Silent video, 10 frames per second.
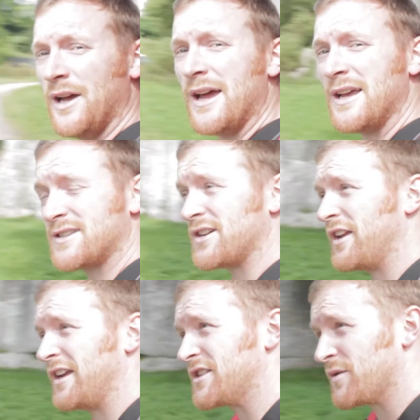It's
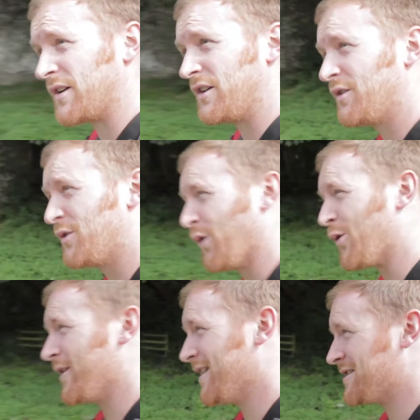turning into a
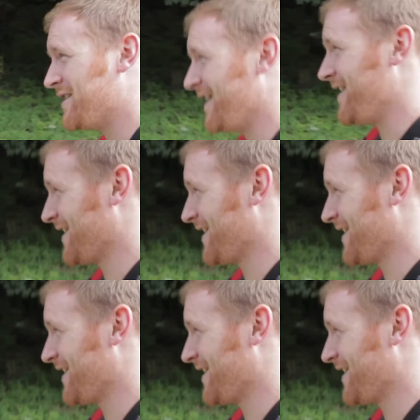glorious day.